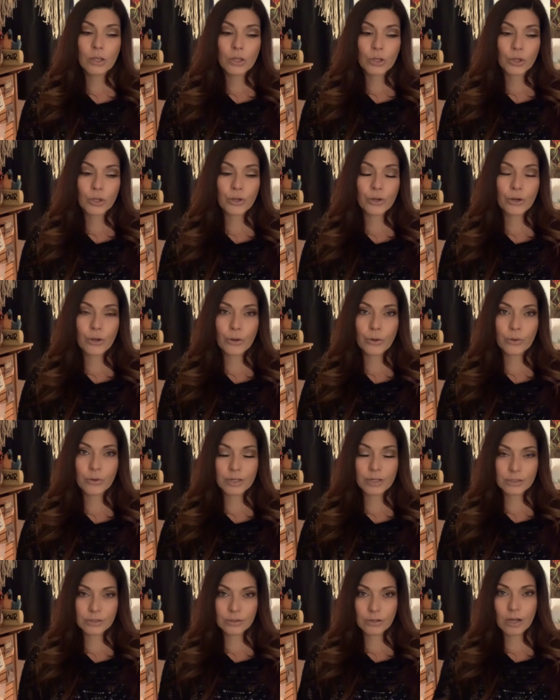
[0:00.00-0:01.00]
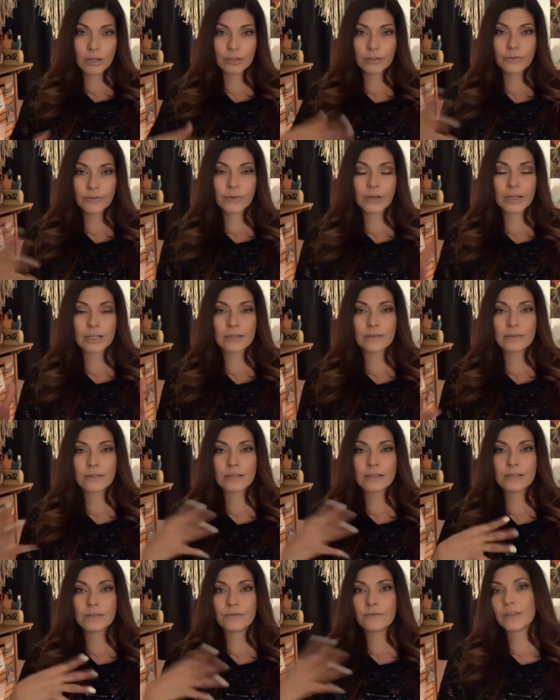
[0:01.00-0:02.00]
you know, because they're all afraid of
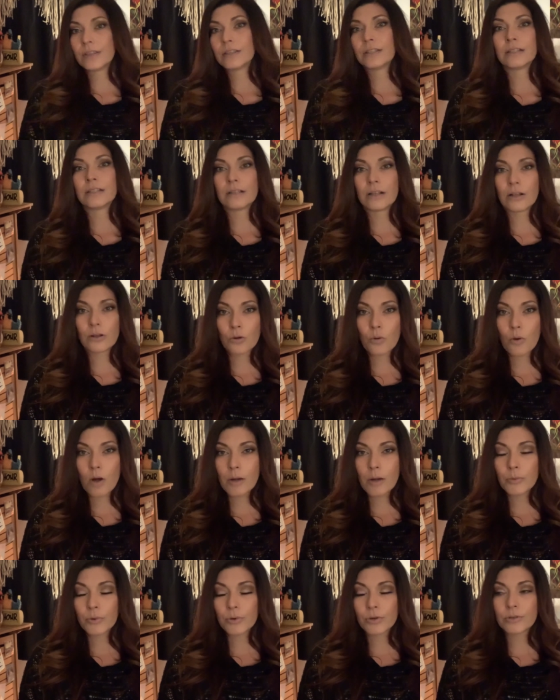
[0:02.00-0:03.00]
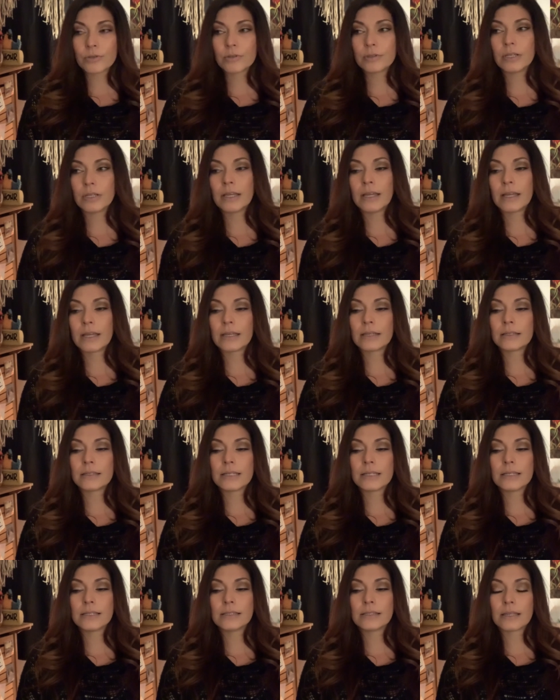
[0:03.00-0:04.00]
this villain, El Guapo. And
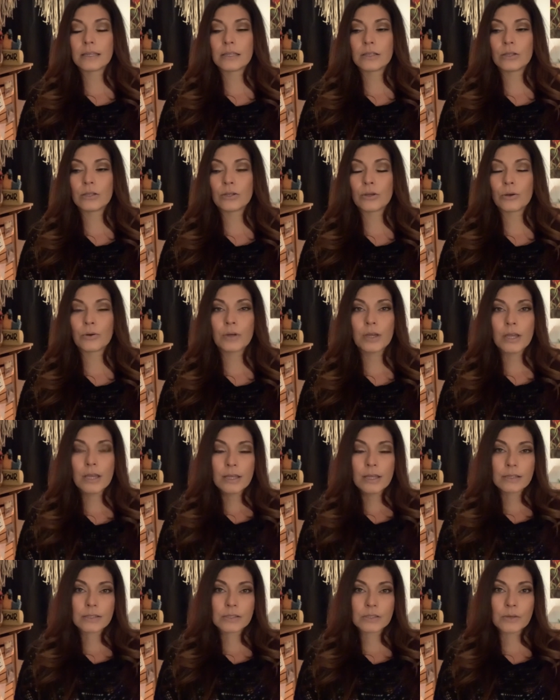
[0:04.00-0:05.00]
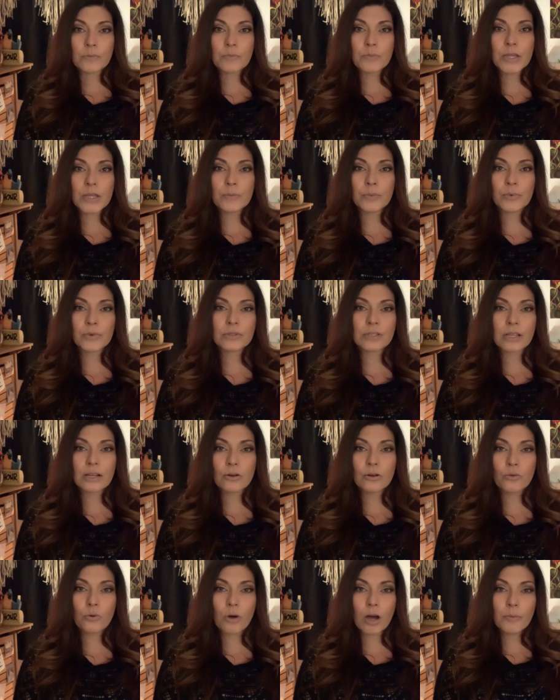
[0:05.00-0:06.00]
he said, you know, some people's
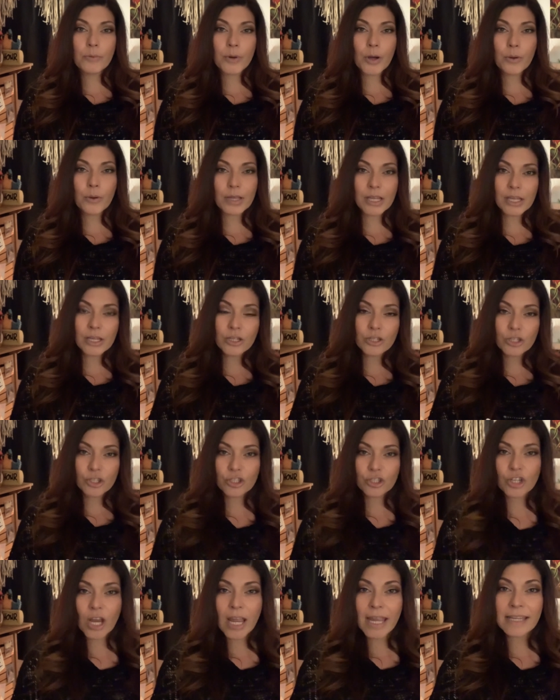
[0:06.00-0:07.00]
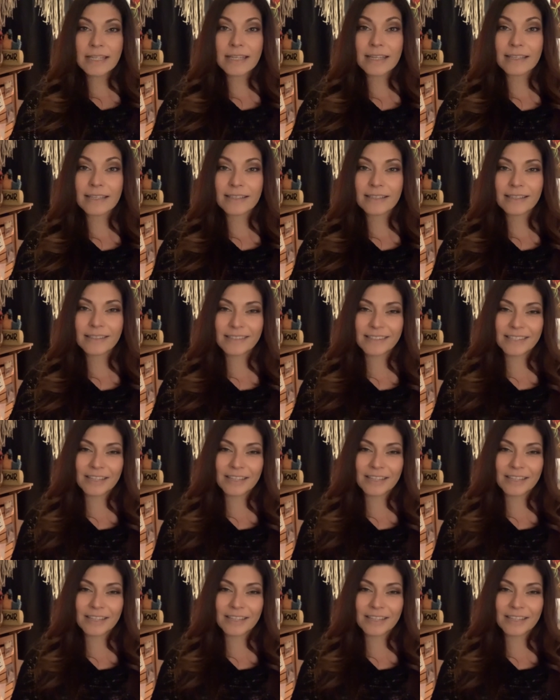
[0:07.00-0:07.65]
El Guapo is shyness,